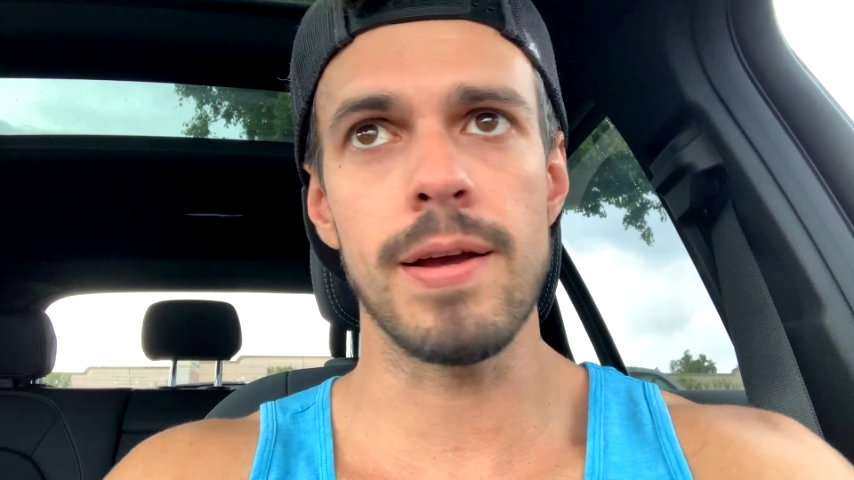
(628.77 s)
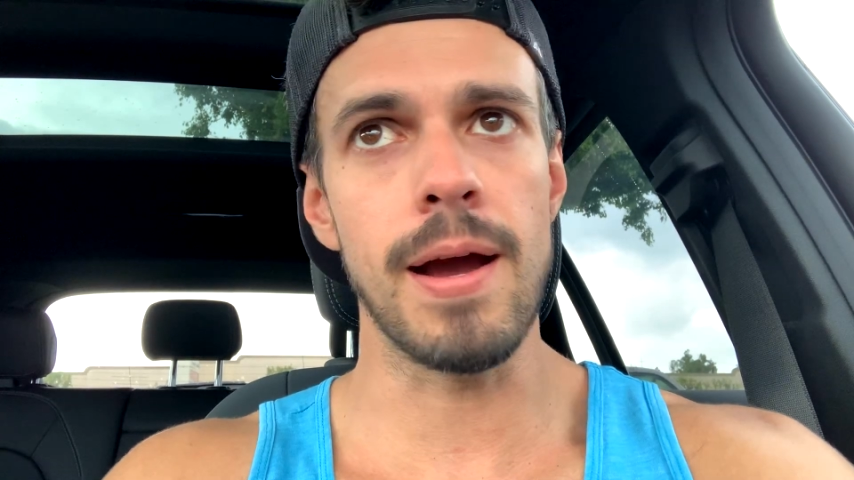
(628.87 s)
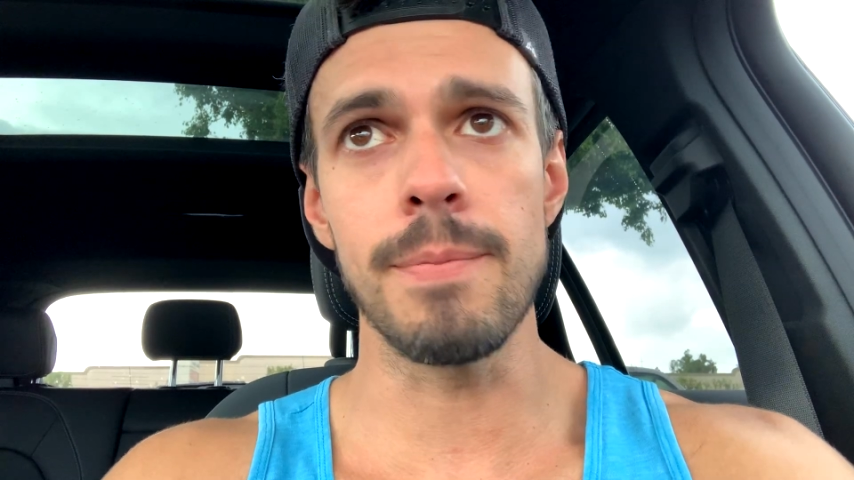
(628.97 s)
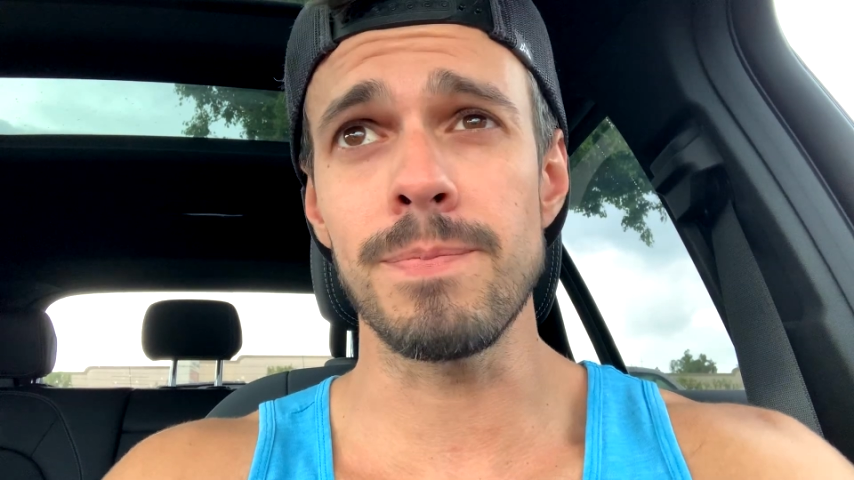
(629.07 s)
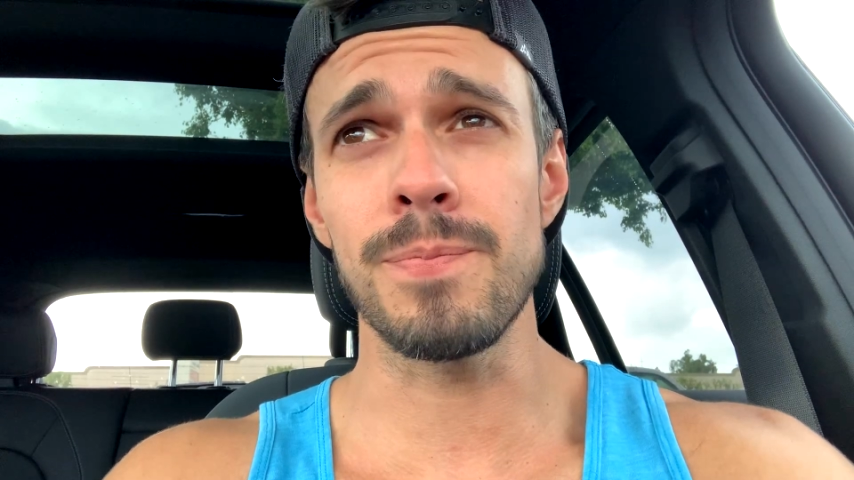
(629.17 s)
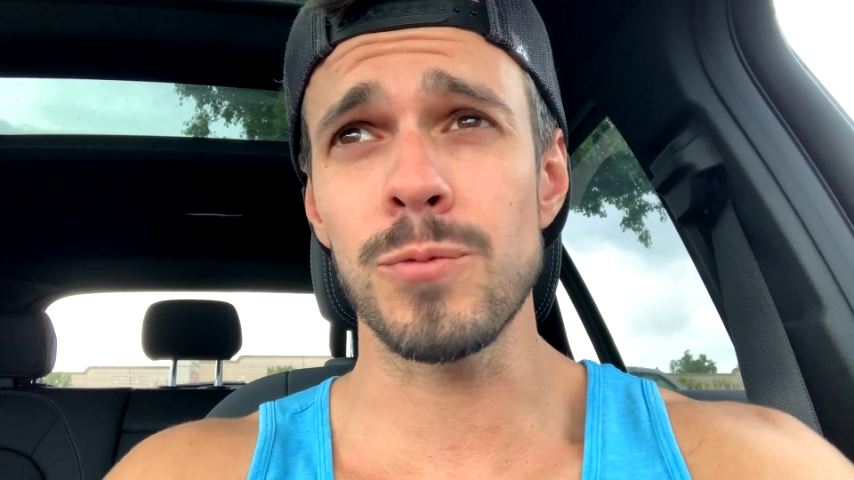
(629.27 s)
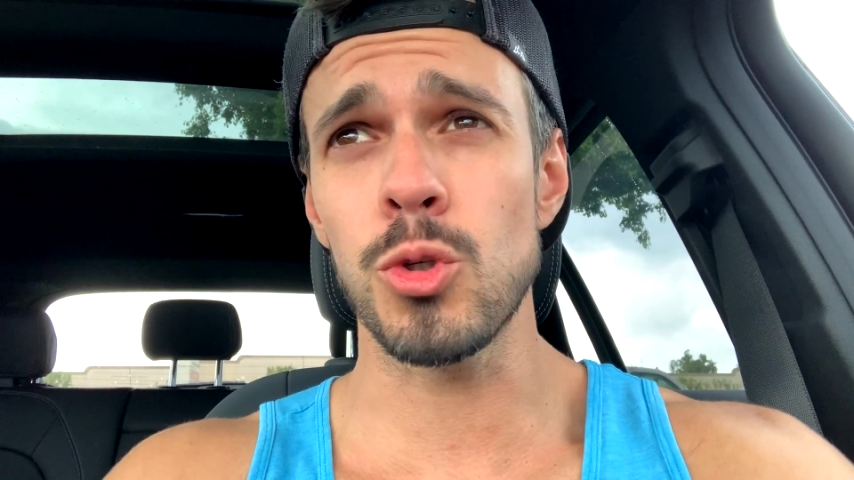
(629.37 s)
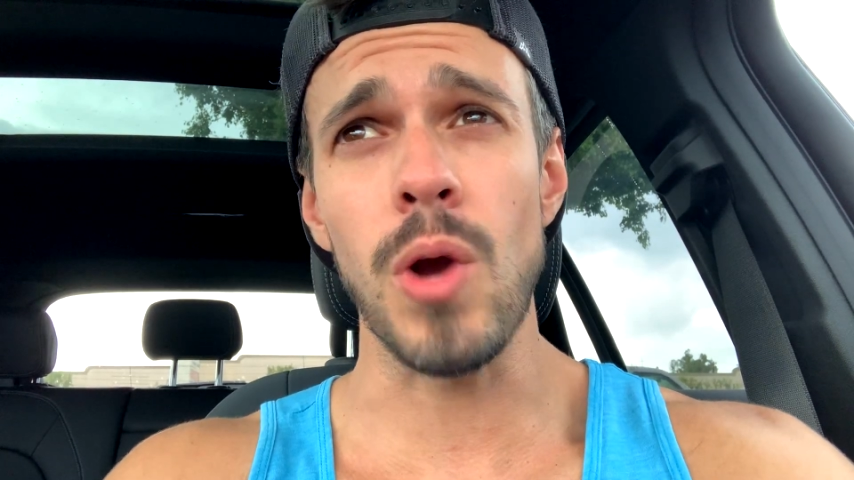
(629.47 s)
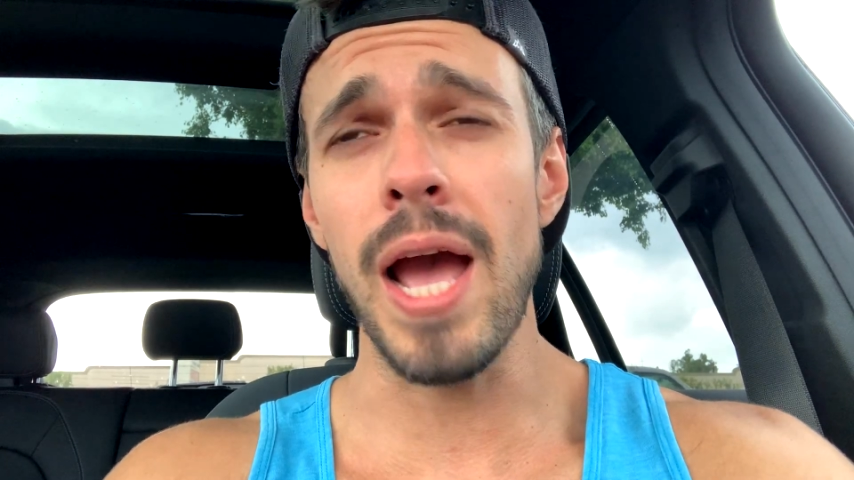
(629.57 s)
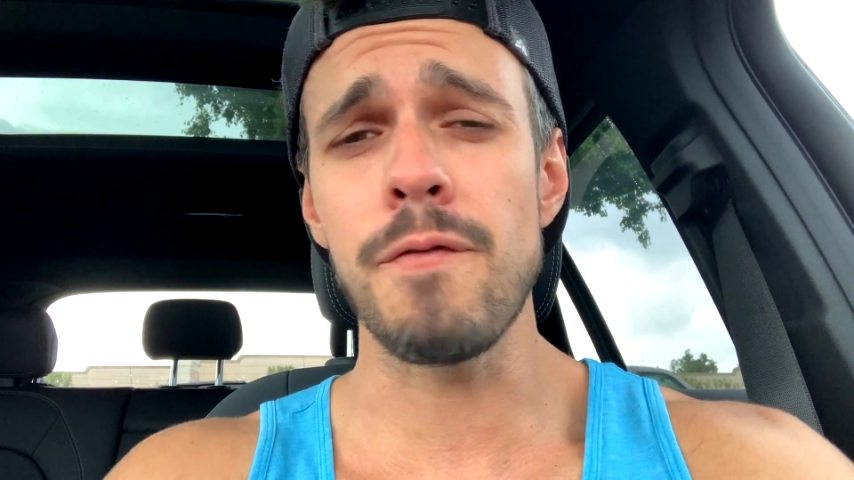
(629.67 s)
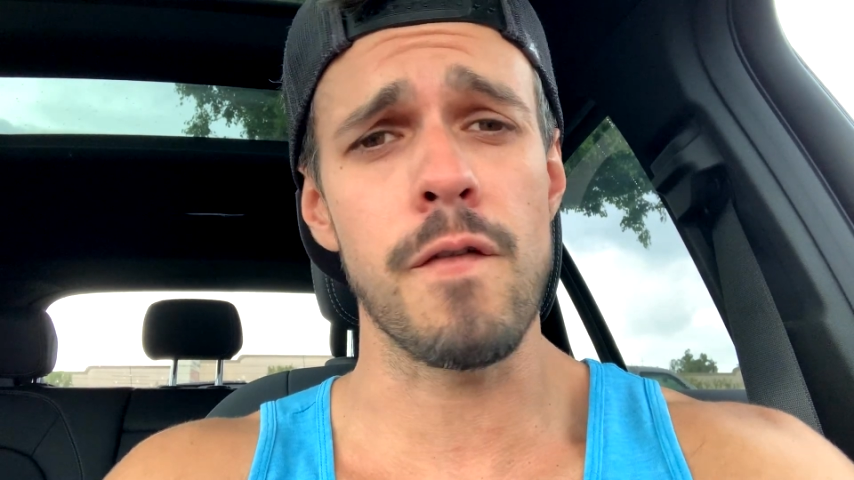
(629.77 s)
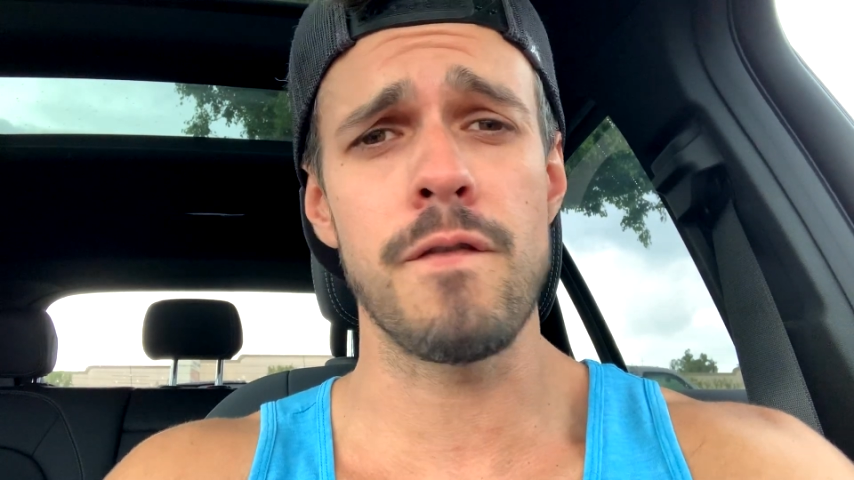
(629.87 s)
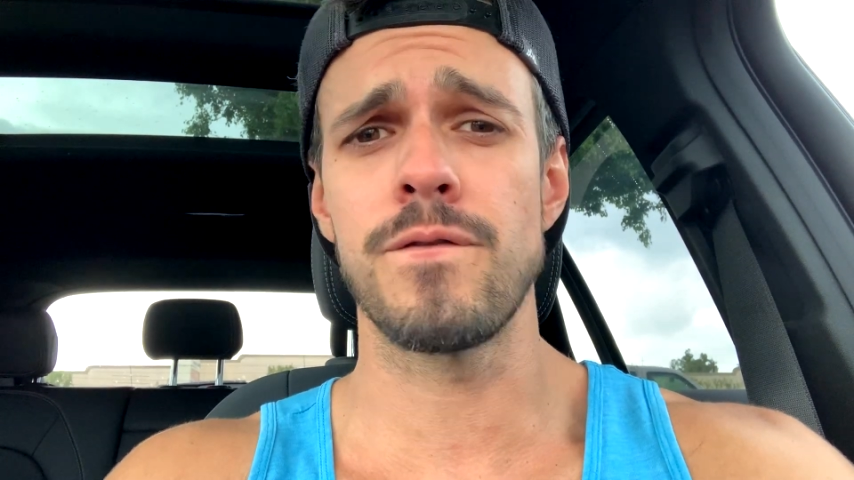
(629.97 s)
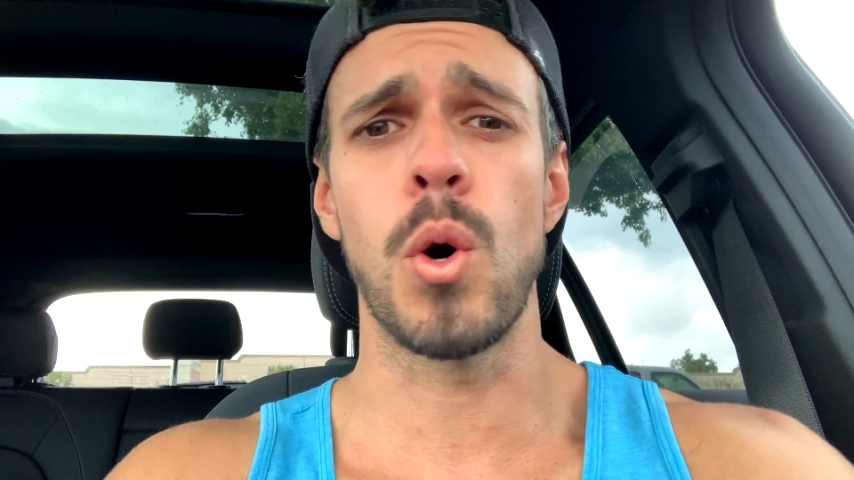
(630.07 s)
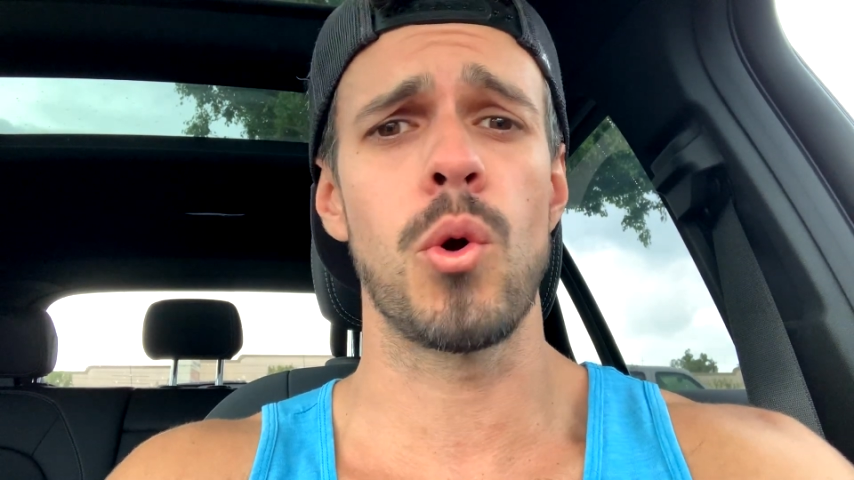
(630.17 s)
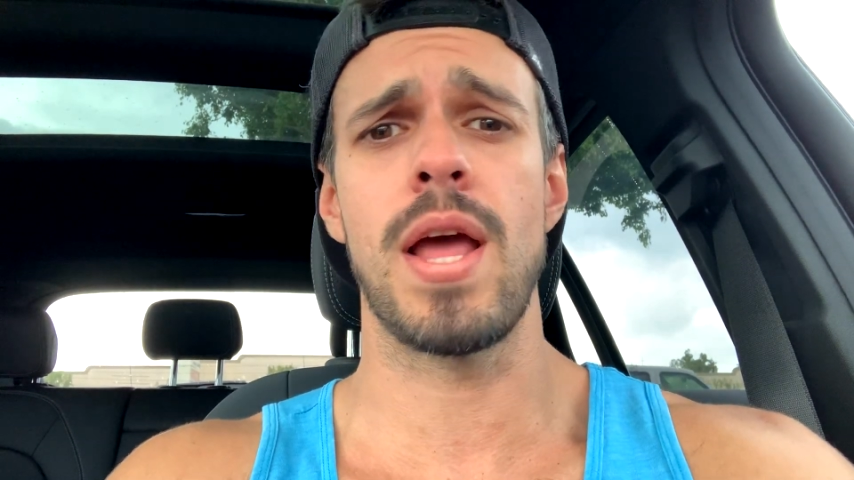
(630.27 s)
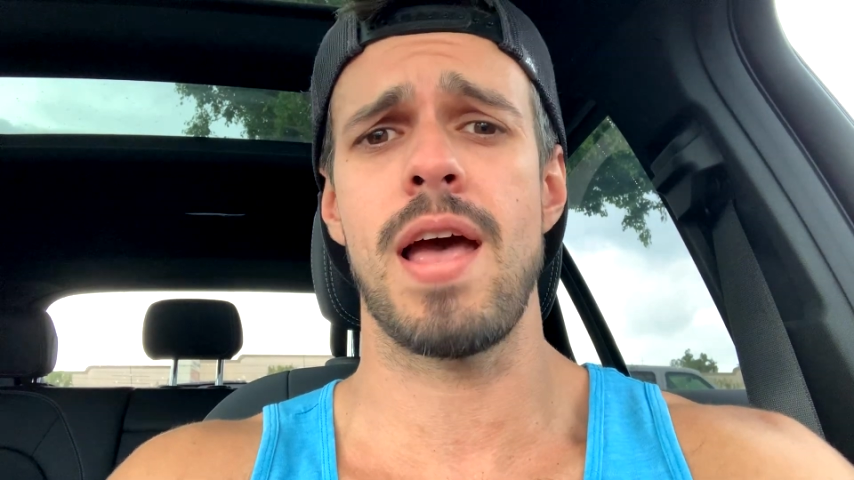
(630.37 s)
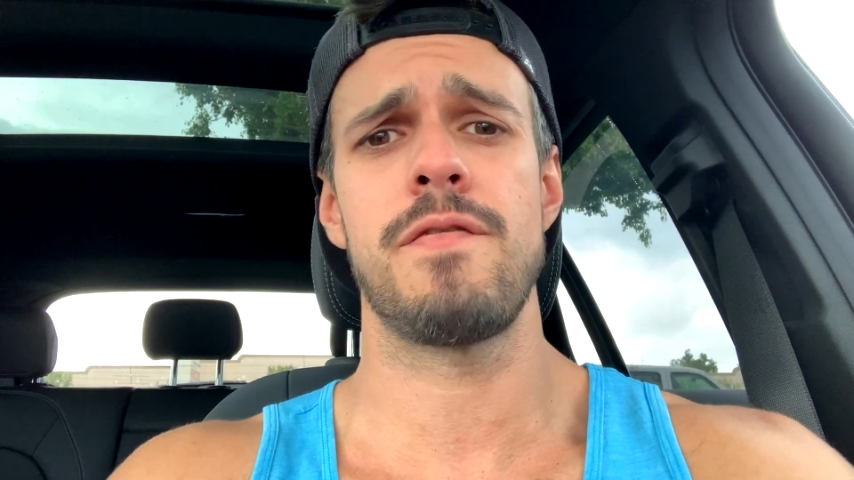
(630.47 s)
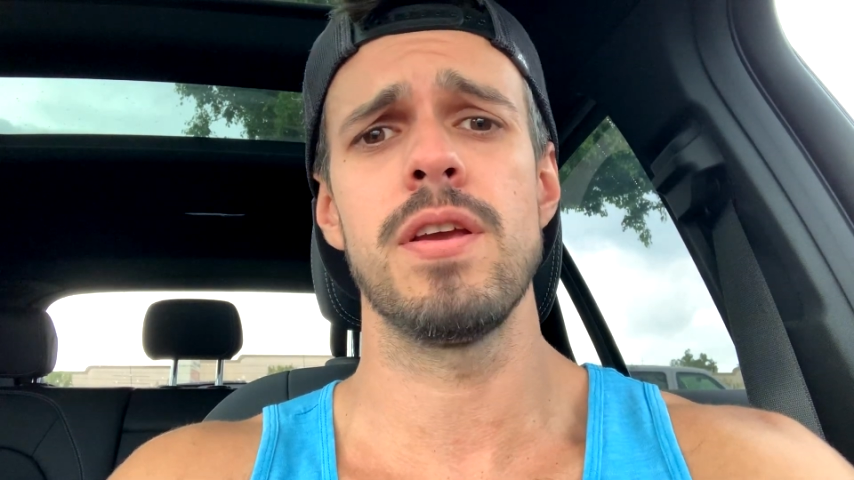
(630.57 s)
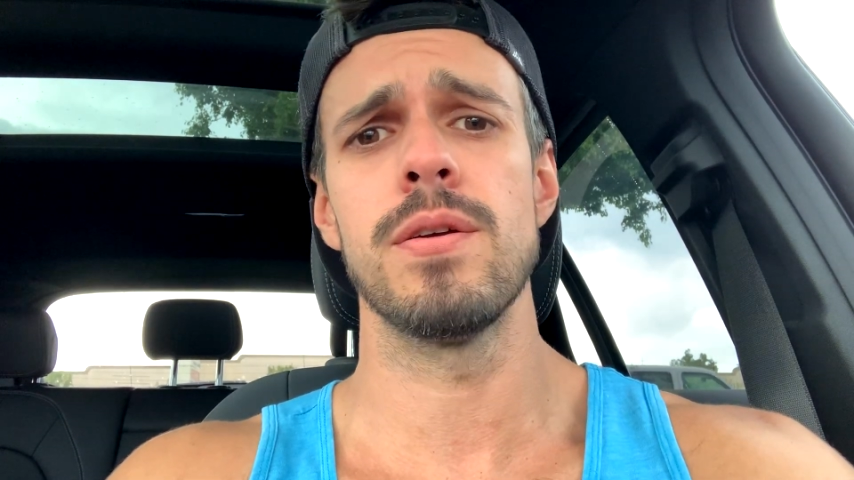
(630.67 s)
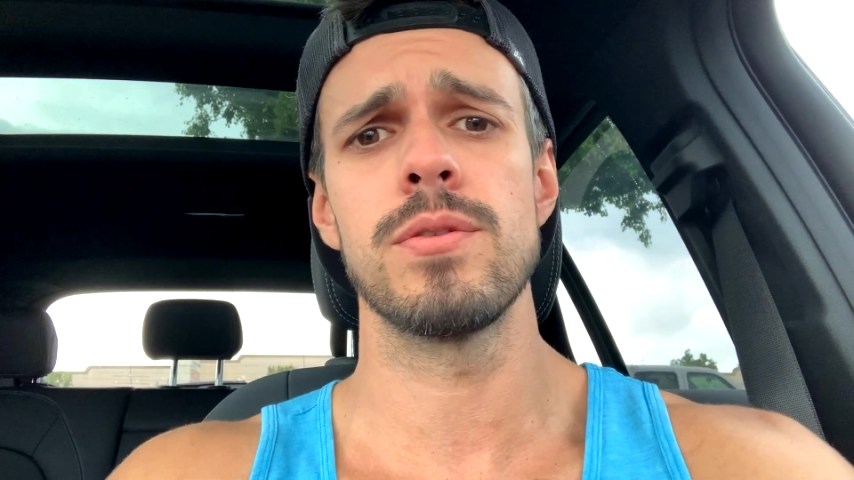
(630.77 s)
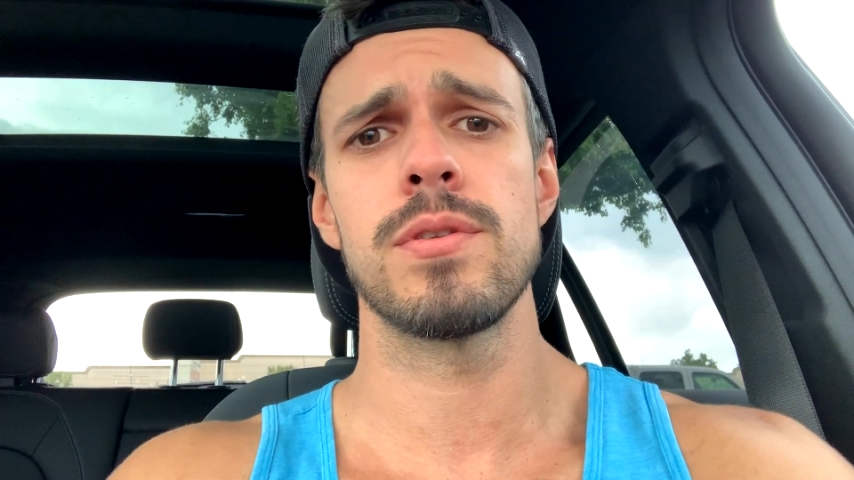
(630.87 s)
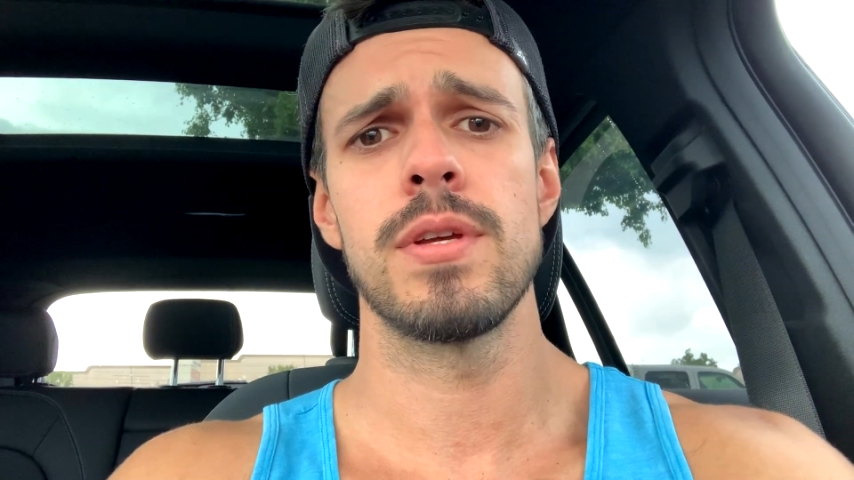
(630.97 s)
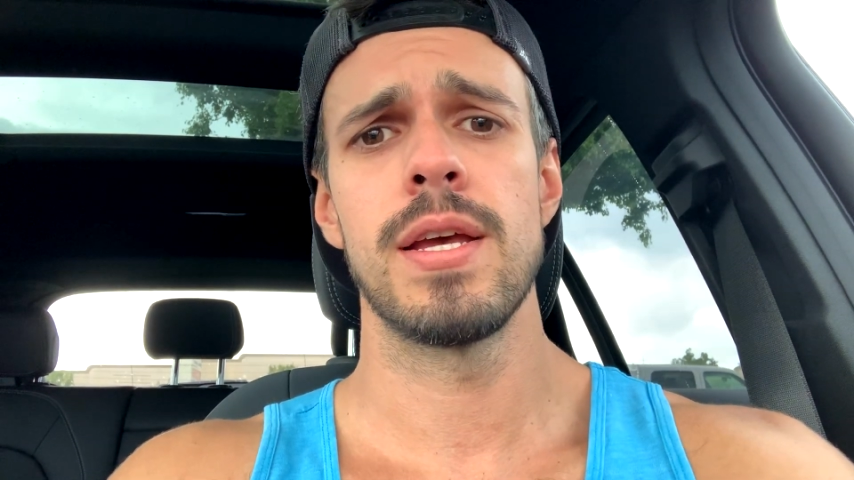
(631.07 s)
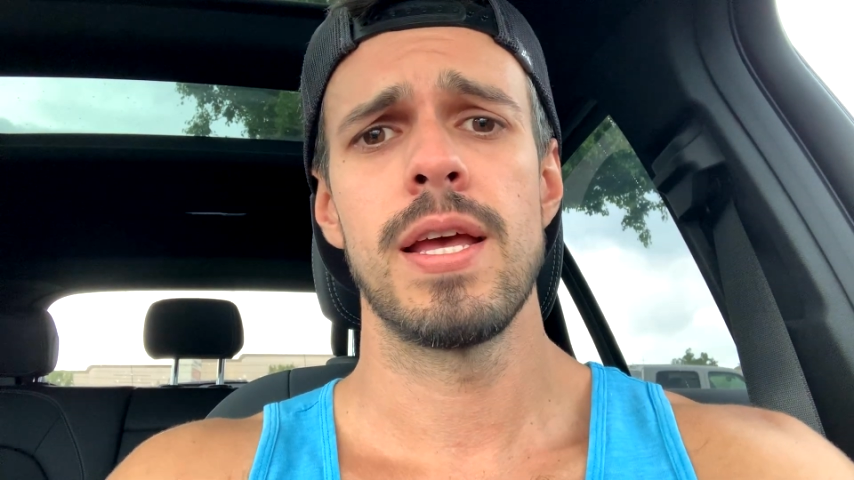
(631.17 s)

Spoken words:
I'm tried for 4.5 years.